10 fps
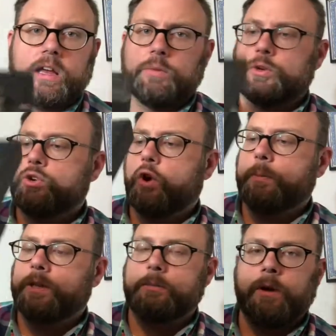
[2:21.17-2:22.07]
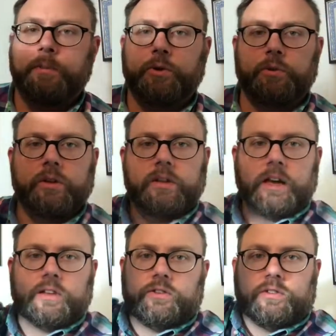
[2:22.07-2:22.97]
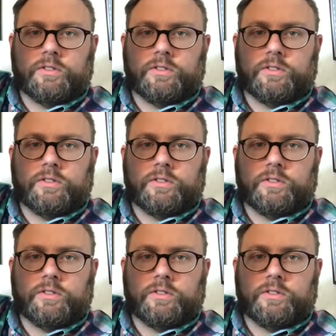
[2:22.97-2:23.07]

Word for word: And when you open them up, they're really nice.